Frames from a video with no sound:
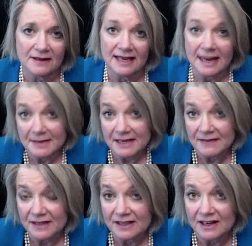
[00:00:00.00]
like I'm an
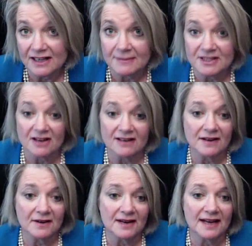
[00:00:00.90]
affiliate on Amazon,
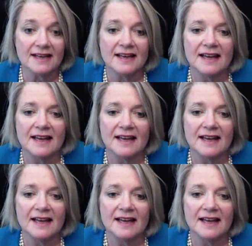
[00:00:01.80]
okay?